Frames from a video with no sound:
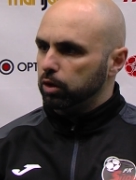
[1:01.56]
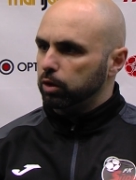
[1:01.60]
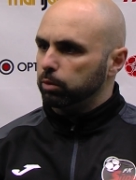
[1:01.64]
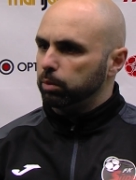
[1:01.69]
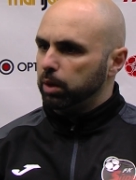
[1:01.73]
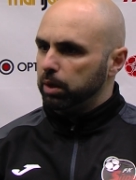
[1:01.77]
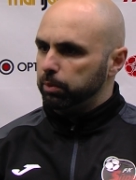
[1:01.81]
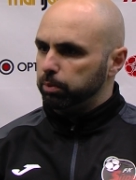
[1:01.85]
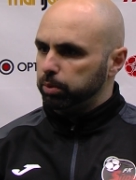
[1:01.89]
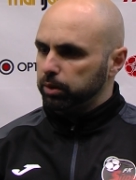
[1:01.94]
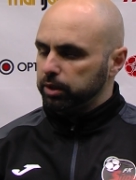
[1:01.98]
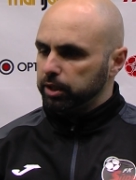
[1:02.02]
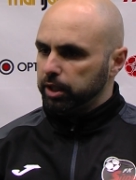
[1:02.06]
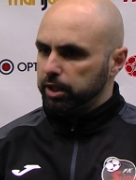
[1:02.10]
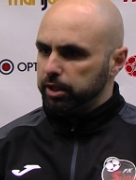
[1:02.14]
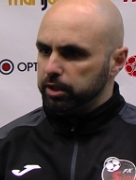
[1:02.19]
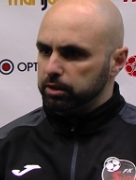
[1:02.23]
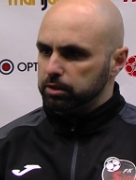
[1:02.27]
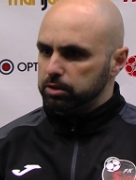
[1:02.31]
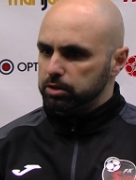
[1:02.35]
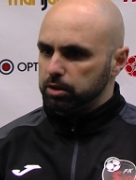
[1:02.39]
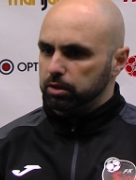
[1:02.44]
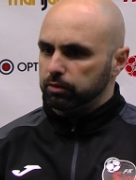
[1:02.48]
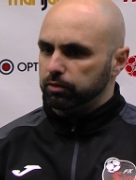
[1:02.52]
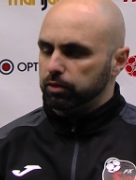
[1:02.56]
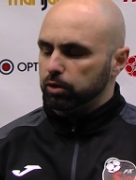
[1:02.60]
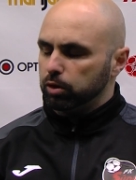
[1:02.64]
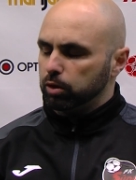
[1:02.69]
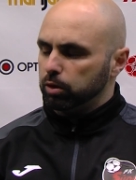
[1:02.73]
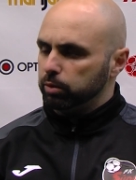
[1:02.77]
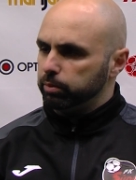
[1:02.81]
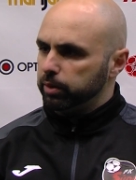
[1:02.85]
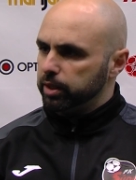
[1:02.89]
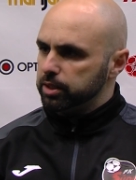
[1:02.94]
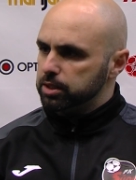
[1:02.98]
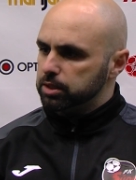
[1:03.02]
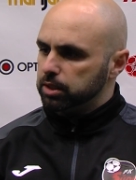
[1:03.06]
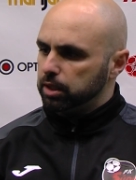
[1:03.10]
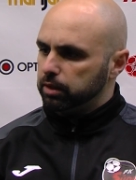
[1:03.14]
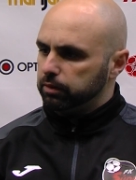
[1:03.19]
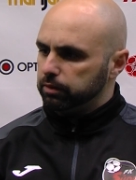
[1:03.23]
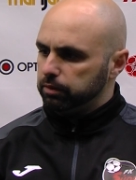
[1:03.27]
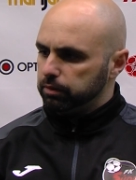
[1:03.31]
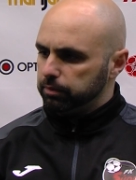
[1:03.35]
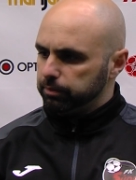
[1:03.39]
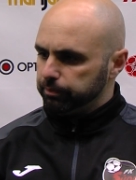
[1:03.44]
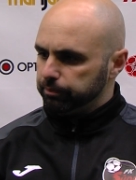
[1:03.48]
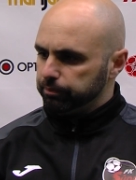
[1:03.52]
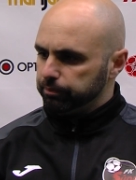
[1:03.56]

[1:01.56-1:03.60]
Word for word: all my players and for all my staff.